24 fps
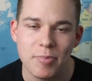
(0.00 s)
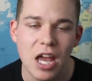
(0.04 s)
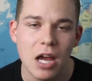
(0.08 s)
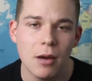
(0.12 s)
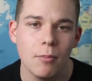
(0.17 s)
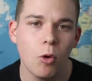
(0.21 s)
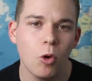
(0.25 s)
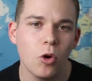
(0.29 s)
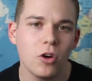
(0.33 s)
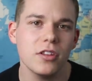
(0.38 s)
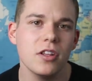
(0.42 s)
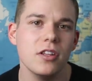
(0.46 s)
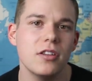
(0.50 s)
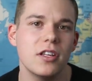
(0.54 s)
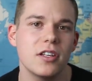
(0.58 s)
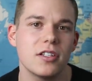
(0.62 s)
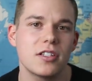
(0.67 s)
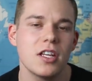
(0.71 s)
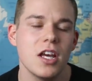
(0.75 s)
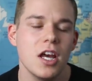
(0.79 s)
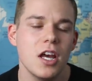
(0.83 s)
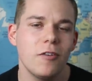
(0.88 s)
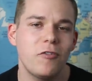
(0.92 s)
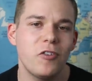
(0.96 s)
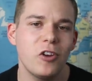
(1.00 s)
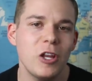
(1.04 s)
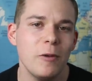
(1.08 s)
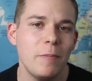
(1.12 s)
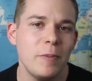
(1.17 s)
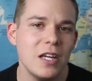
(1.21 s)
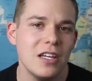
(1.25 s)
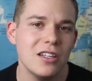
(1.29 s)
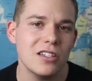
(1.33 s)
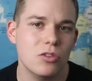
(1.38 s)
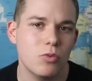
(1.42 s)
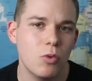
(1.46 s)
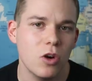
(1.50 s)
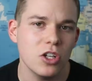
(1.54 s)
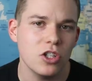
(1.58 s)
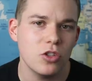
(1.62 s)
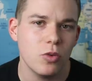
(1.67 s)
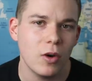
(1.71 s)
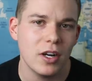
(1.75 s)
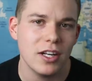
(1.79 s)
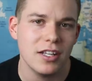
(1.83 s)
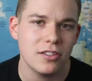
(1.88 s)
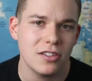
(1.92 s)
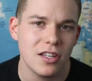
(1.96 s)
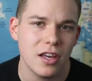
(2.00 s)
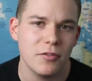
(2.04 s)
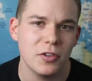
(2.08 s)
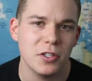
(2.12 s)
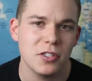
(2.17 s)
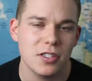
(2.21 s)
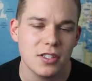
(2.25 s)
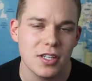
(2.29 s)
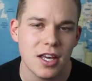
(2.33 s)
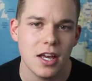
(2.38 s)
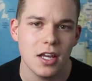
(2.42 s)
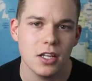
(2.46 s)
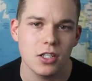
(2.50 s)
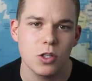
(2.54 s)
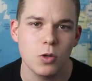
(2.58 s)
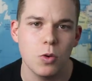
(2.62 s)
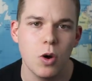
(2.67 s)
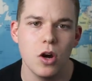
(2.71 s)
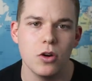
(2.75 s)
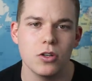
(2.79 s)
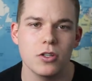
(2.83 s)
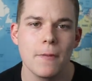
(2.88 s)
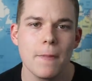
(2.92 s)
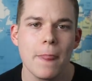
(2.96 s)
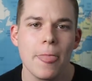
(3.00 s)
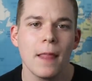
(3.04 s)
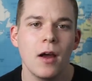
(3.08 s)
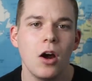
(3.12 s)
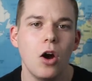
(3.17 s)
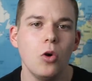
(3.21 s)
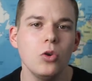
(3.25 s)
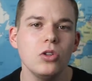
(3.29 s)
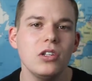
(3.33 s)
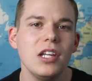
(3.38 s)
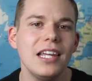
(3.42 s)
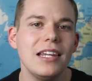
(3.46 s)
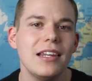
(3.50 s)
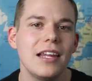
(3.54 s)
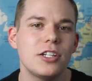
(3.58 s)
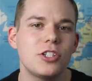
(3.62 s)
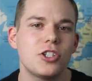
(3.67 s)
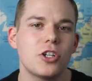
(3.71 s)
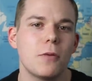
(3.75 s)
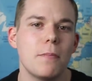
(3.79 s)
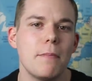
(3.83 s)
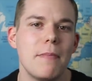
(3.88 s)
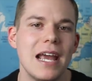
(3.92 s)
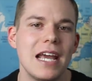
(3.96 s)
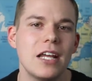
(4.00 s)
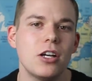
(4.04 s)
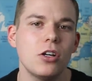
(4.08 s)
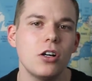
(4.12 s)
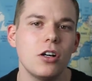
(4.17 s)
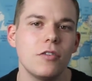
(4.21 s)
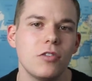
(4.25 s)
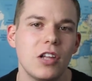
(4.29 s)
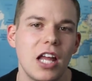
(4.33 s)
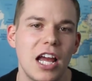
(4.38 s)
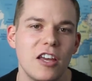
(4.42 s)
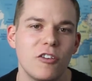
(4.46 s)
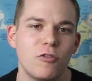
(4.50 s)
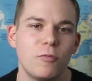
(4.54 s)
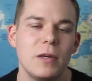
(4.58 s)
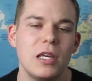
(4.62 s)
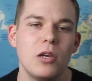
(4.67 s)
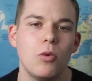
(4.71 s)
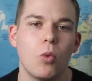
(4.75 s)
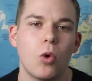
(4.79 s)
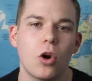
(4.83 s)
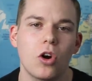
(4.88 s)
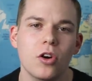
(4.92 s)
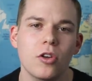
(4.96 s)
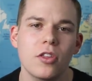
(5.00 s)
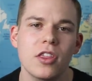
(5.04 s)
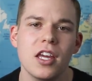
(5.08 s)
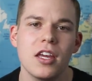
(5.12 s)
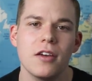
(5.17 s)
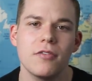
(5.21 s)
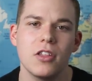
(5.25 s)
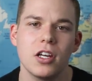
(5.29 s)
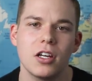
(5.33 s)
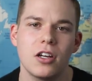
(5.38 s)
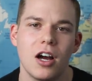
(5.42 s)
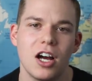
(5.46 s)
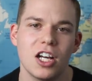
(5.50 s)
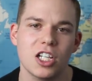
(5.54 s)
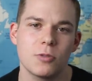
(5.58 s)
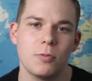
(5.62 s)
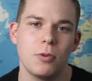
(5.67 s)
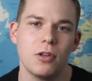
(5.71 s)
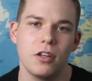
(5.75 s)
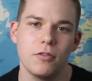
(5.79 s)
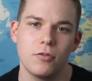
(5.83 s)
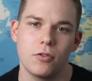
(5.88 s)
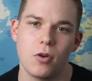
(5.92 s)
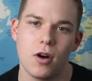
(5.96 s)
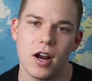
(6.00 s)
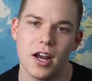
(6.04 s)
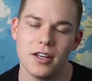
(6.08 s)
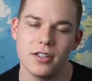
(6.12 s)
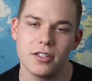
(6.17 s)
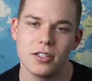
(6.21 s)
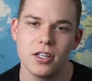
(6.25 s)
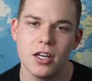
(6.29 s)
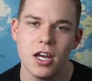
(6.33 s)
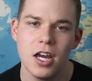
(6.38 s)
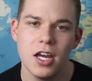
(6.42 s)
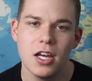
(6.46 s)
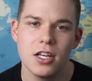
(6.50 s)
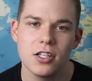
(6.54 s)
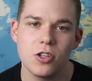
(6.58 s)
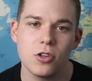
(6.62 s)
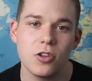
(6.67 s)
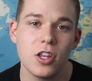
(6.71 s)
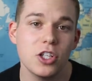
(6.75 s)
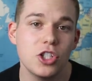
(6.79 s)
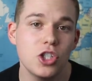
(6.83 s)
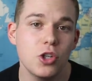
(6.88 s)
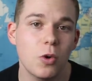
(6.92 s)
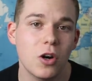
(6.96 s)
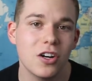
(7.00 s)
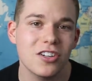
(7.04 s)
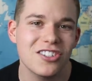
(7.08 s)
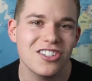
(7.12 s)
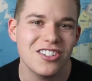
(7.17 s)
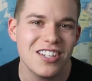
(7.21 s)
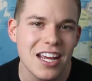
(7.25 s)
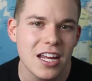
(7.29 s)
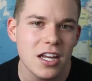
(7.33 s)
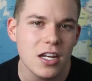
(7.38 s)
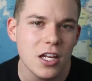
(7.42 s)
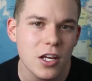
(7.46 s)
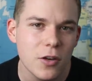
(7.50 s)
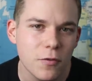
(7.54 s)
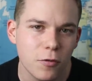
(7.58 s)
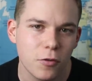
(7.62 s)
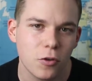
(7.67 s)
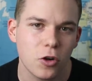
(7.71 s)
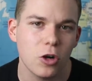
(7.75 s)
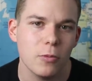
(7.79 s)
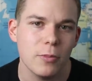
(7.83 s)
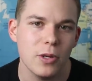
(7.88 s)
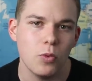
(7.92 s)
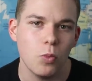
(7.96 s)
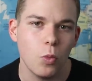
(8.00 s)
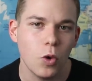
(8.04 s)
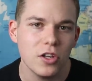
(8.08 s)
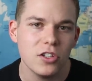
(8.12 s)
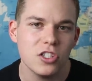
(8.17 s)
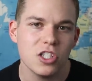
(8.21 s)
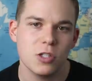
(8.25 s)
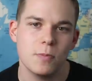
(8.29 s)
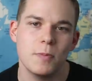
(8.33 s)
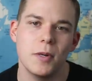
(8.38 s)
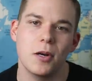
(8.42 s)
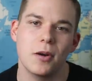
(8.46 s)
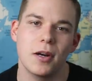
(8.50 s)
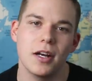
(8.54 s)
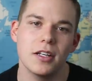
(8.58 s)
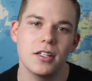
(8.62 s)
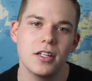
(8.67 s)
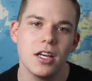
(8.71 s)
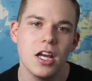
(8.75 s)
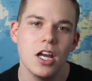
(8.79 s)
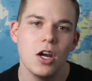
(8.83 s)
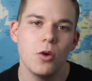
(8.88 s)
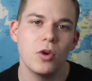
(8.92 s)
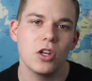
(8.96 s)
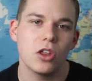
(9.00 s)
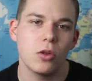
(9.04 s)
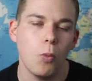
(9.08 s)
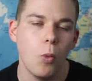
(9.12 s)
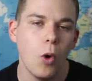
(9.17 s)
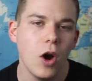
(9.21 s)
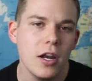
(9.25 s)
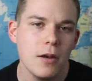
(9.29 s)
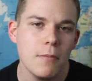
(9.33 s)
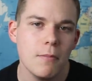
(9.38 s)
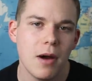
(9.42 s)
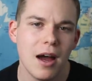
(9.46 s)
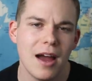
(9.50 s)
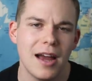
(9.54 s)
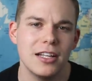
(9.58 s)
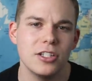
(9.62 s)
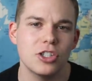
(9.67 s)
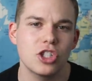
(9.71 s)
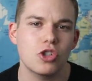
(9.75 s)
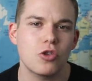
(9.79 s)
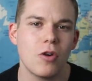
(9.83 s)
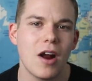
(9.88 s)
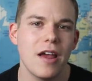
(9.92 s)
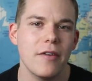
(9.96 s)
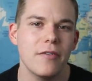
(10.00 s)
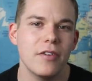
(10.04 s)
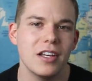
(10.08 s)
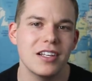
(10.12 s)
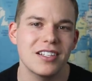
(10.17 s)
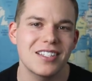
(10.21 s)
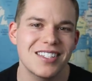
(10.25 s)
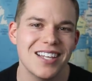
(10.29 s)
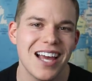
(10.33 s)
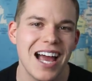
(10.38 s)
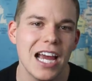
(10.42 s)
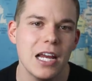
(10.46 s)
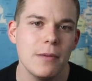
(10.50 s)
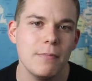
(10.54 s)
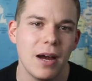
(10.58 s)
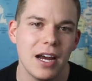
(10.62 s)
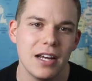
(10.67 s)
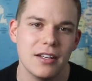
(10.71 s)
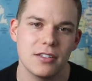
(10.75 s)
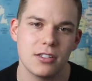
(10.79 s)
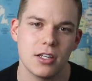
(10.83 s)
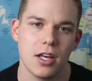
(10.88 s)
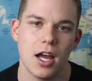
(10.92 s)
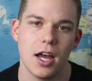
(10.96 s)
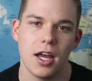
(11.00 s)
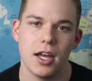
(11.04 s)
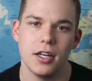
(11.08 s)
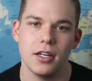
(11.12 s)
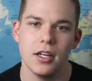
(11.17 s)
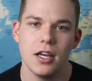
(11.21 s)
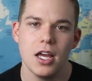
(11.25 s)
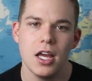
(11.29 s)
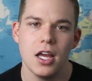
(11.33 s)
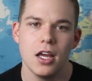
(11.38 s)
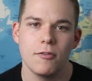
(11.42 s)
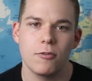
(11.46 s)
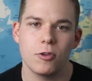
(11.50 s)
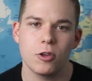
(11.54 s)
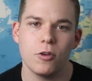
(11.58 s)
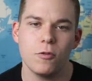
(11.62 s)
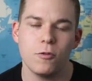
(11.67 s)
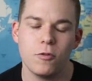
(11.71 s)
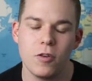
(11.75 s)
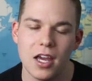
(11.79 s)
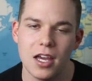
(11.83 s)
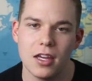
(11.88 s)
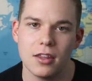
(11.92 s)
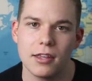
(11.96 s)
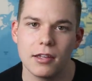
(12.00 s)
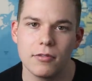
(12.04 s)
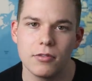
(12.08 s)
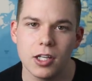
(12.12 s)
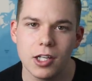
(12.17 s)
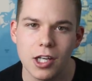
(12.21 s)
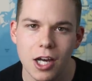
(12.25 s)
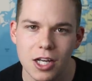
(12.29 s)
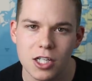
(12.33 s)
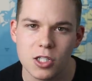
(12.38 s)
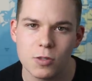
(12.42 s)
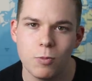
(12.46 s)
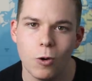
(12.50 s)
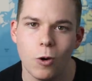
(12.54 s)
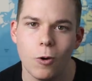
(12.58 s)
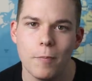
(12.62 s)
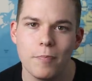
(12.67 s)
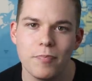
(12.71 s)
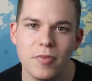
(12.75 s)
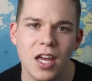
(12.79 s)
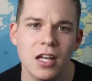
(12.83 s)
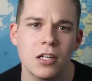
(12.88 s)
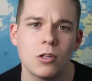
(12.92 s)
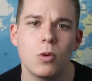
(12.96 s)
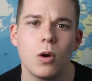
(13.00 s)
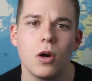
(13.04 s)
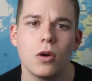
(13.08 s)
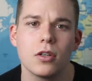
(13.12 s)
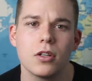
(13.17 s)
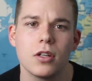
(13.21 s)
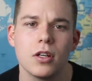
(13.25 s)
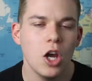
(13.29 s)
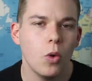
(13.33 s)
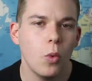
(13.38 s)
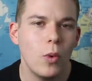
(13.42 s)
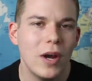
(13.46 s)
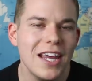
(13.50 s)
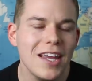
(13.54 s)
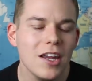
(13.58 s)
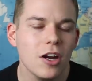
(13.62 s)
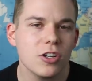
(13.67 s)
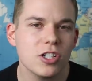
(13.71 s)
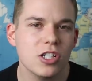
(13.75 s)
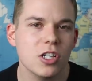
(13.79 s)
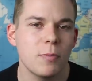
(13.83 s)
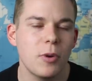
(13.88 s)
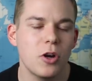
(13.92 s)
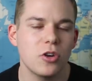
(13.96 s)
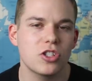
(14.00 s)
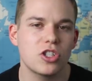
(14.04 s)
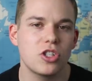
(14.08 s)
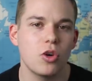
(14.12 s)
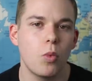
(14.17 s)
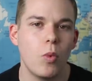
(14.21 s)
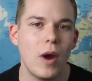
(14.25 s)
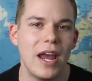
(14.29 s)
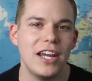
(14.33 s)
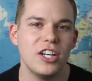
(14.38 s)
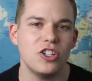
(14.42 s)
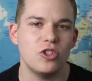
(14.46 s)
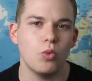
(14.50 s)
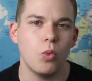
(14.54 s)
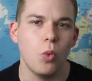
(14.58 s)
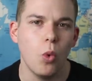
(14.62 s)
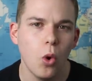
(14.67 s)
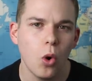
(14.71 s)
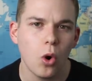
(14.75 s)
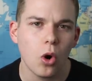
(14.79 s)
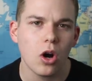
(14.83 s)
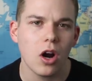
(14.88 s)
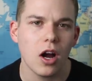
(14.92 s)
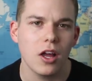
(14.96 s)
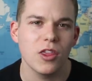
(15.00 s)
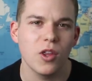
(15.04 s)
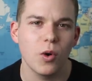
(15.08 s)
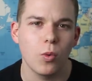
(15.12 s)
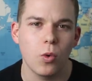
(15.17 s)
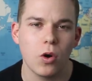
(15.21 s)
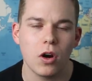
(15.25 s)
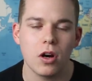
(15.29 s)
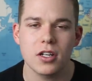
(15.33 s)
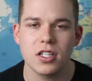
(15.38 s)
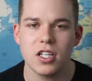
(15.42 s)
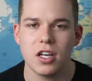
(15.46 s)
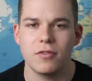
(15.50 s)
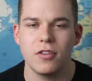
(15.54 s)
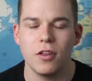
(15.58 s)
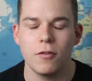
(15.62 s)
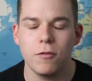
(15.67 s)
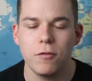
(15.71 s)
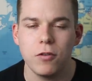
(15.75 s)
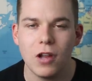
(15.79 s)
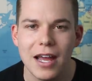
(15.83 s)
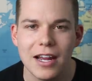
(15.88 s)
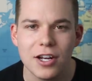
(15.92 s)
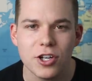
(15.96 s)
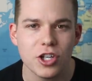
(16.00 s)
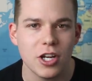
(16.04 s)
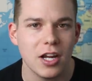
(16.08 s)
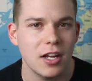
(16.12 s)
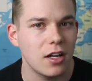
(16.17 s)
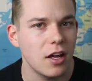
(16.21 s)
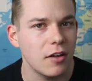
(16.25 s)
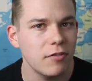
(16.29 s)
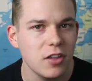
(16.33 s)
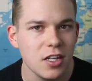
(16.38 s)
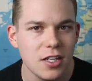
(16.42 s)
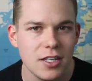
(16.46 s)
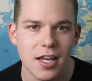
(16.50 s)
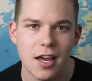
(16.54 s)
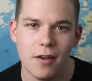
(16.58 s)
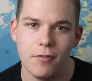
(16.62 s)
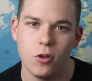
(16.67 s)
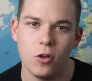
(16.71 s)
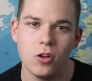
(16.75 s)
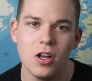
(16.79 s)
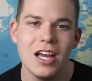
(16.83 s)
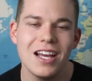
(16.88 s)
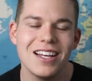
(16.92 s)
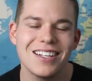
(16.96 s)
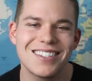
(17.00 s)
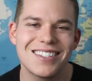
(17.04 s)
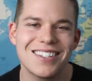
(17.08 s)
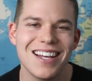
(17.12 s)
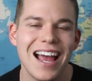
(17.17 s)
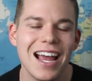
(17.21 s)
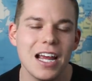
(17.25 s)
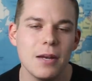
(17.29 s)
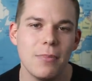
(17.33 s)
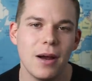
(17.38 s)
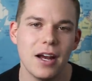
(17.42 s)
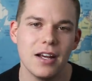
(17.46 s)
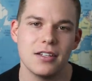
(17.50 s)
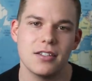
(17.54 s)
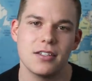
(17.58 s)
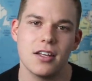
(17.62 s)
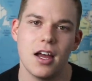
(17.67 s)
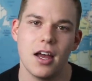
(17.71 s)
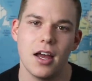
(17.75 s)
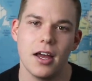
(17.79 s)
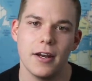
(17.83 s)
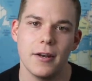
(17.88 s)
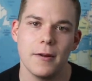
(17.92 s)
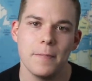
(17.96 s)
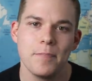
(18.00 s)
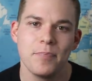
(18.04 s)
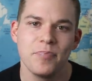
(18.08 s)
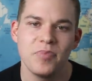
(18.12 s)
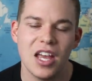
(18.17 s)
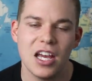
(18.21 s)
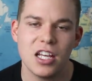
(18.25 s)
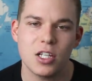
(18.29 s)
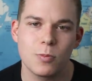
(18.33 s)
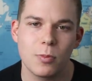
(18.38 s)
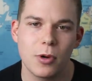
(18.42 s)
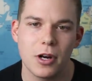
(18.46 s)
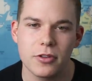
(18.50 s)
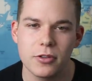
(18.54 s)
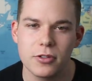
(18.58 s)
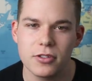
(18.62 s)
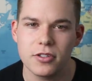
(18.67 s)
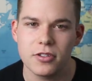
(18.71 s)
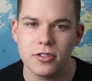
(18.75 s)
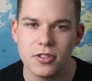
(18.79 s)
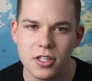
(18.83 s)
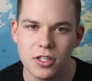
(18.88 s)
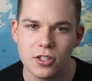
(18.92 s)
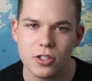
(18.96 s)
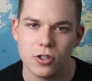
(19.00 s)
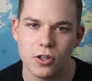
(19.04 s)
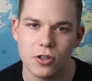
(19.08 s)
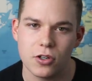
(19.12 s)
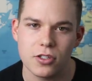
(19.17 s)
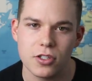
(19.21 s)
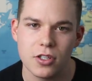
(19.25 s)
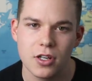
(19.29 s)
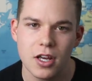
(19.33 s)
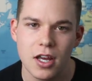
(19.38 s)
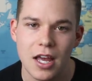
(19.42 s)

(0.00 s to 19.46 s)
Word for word: More than this, Philippians 1:27 says, quote, "Only let your manner of life be worthy of the gospel of Christ, so that you are standing firm in one spirit, with one mind striving side by side for the faith of the gospel." End quote. We are supposed to wage war on the works of the flesh and of the devil side by side as brothers and sisters.